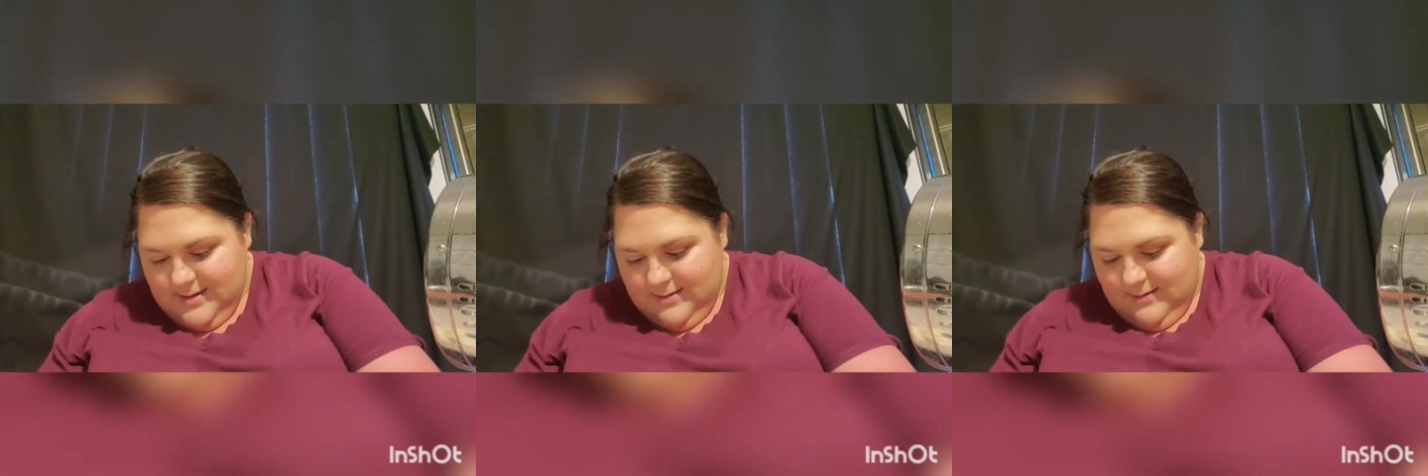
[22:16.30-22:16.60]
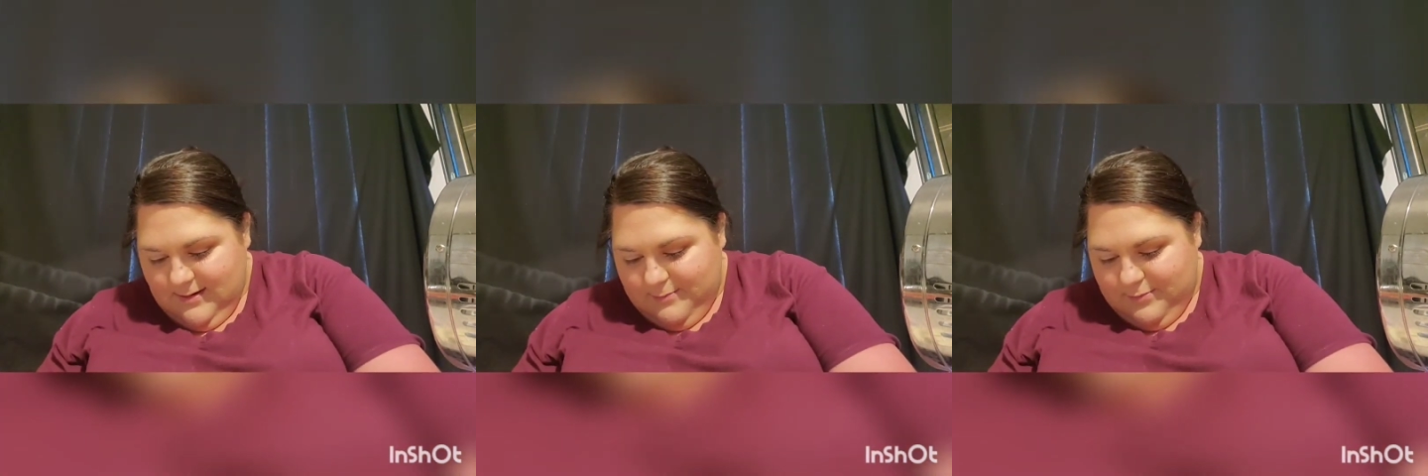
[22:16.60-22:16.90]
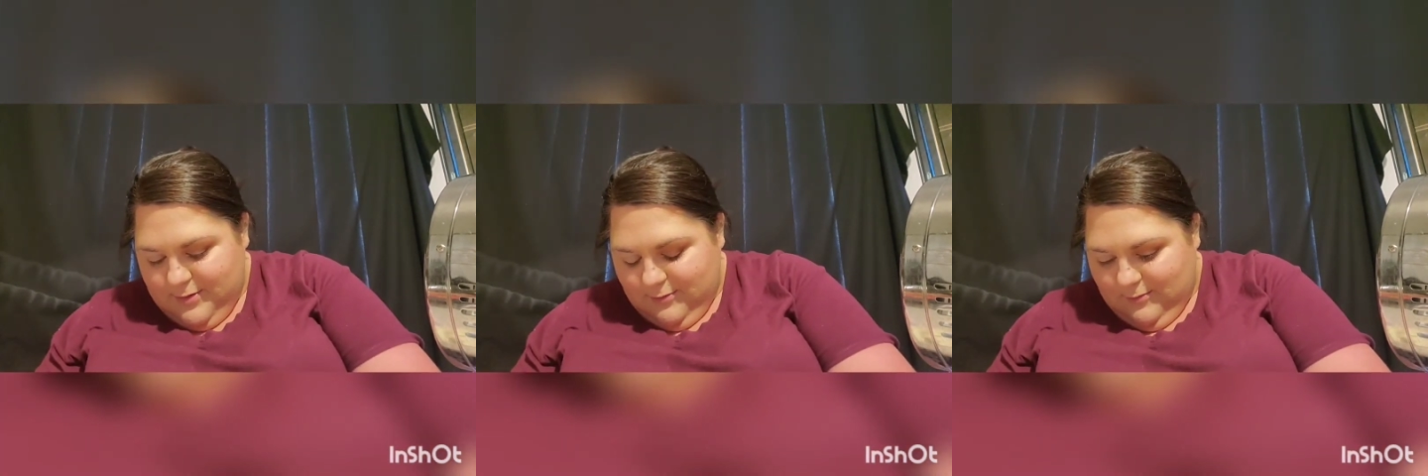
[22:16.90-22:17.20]
Grab
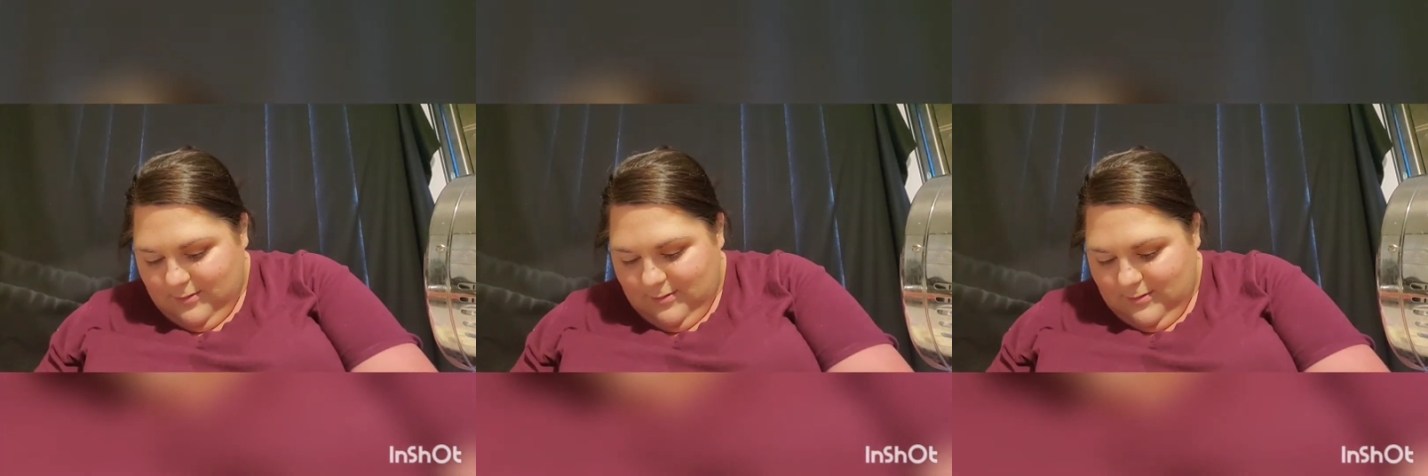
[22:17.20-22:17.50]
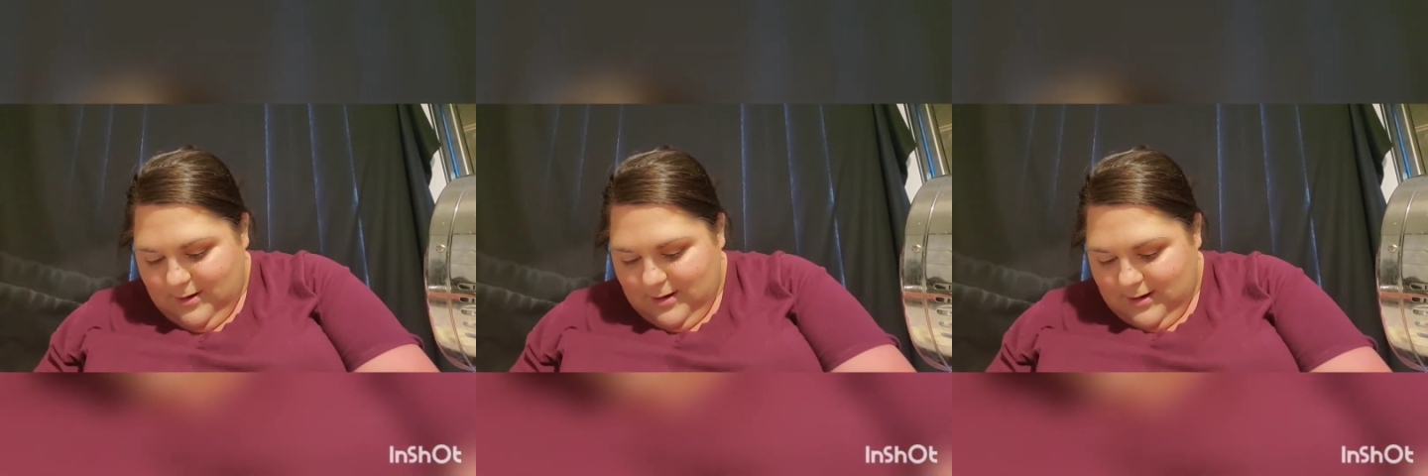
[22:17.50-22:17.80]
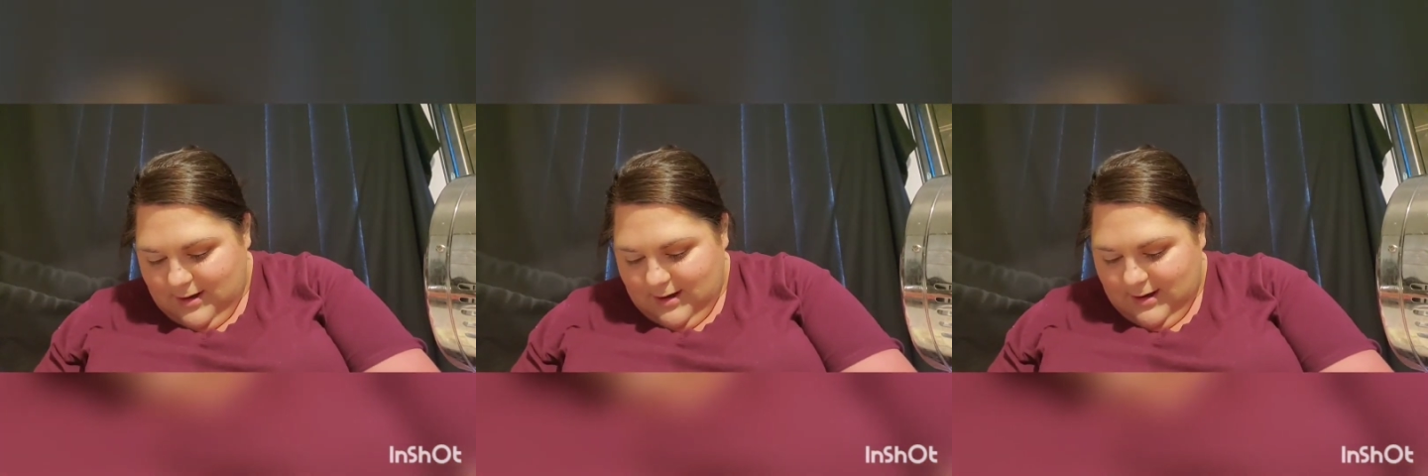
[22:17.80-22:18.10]
the wrong
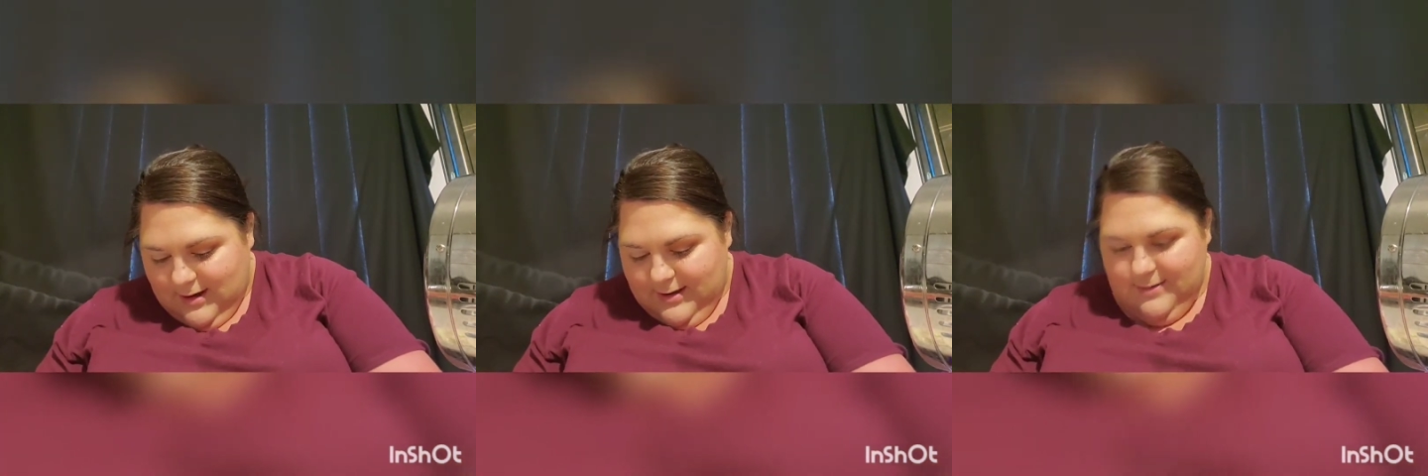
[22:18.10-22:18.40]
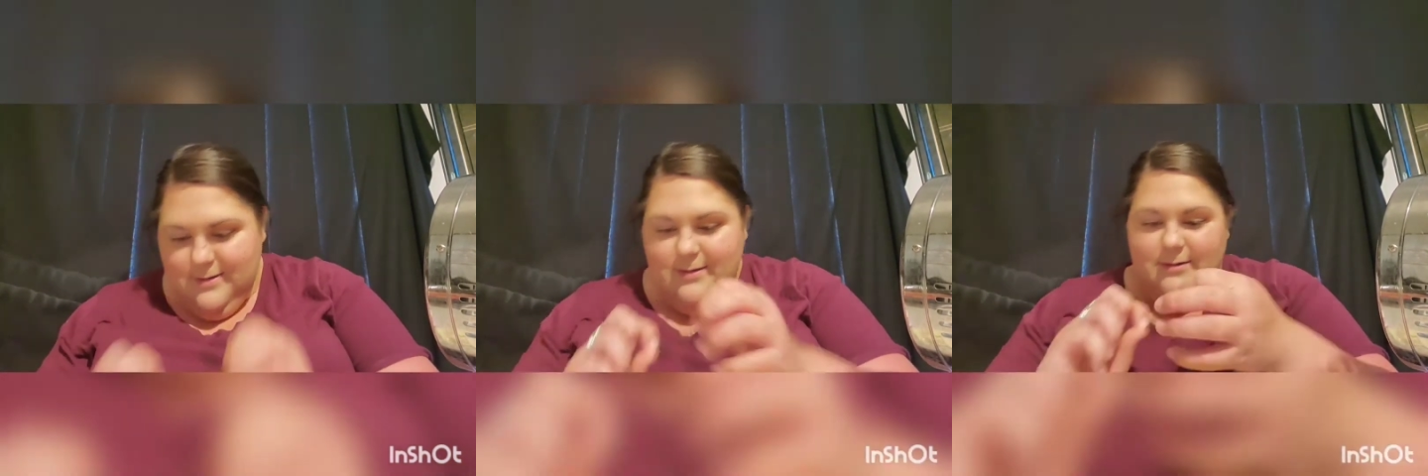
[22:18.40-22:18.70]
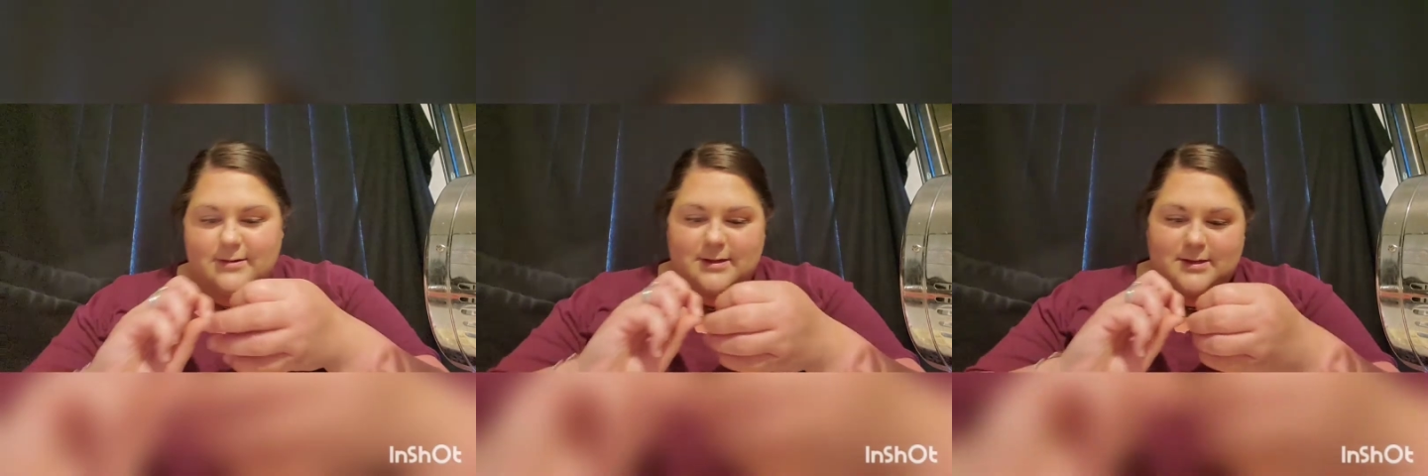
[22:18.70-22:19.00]
eye.
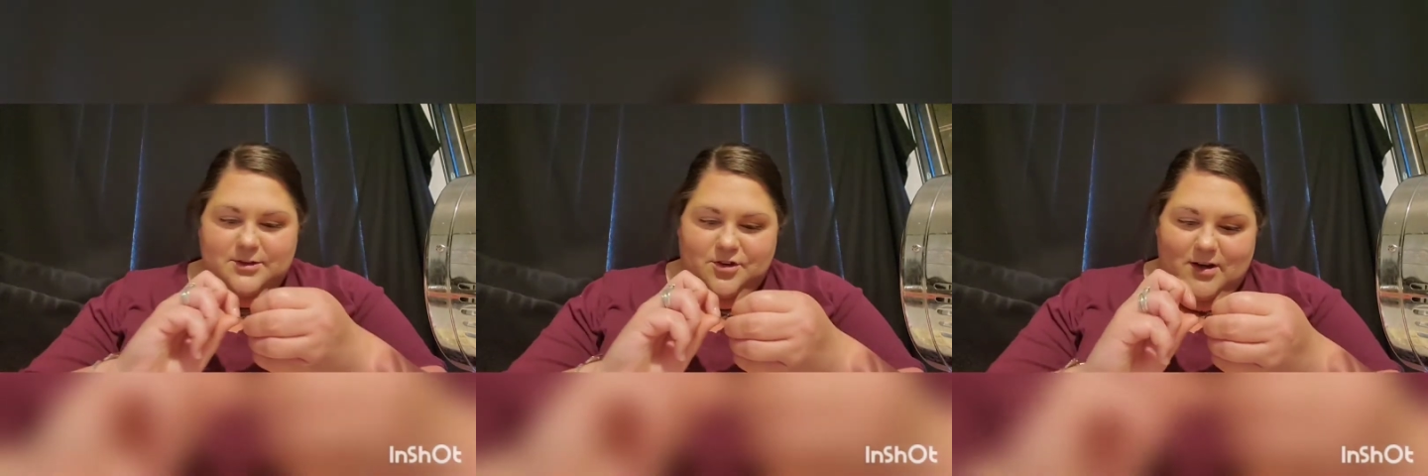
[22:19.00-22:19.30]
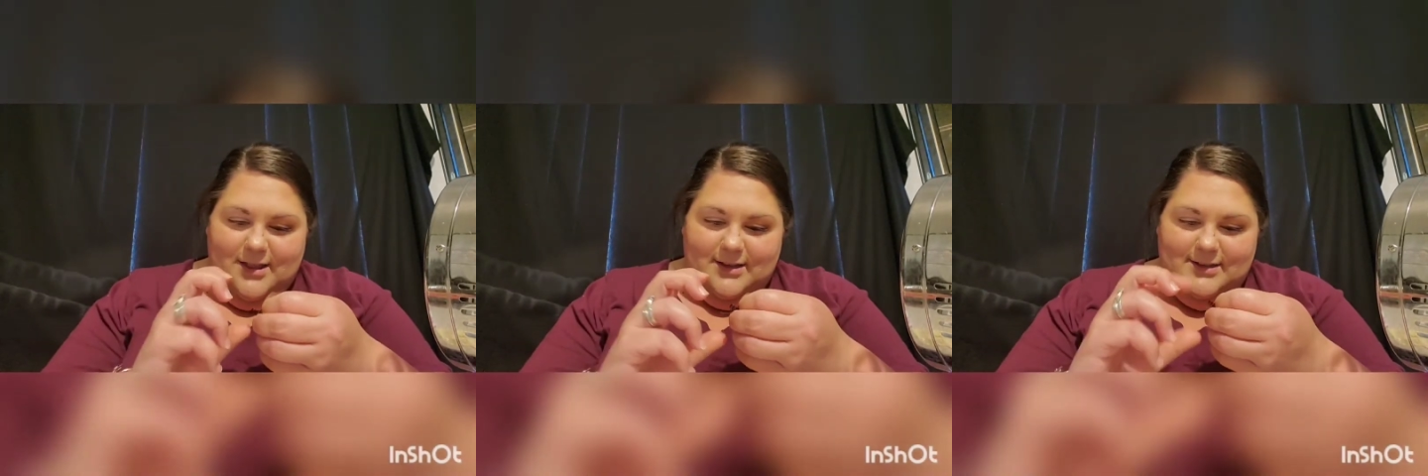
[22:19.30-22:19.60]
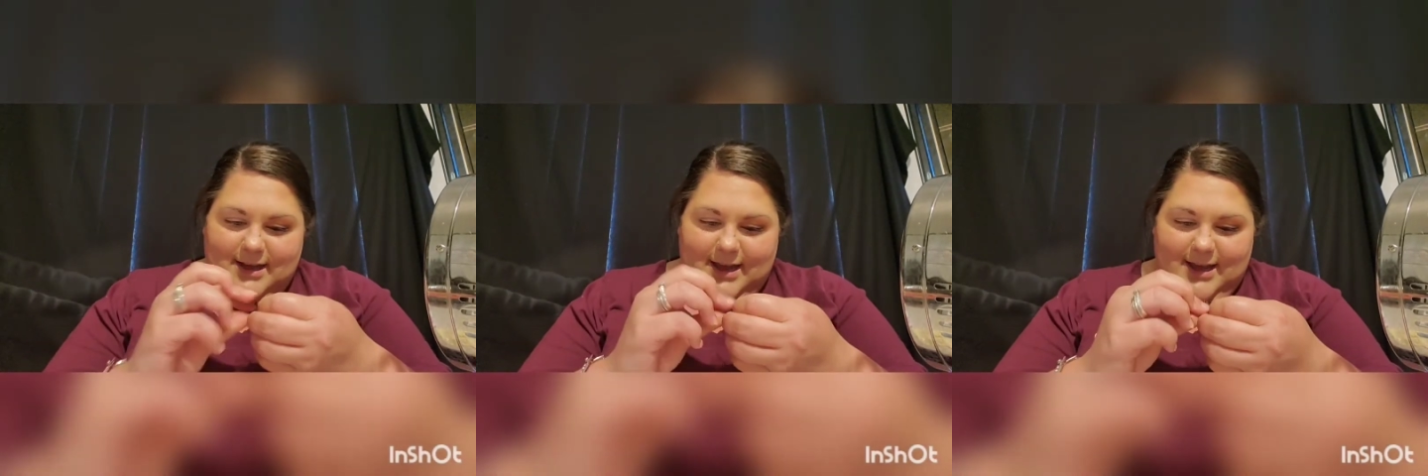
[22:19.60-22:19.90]
Try this
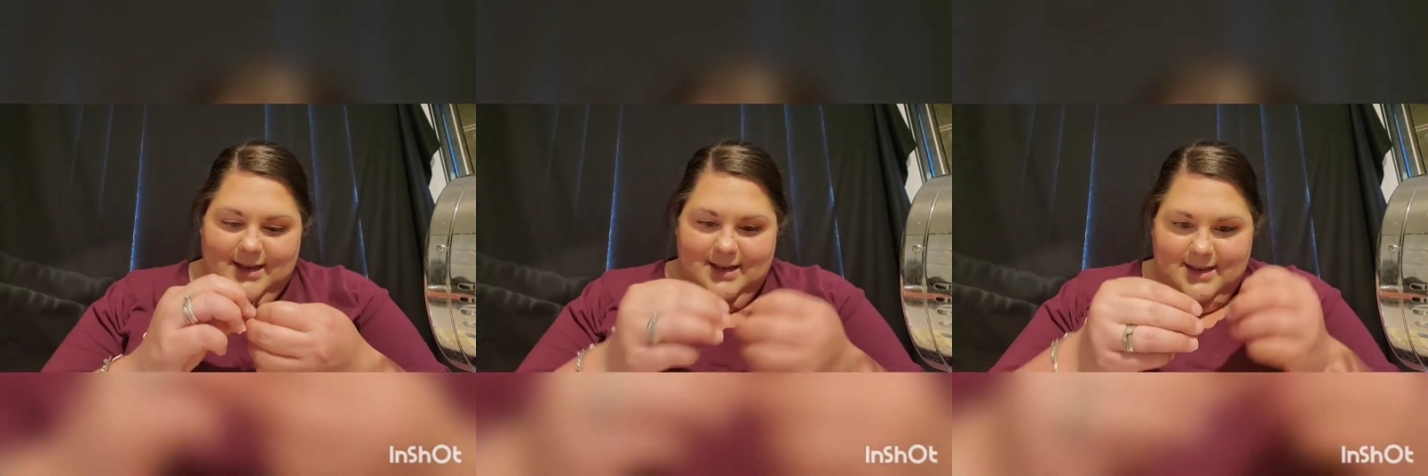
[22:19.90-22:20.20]
again.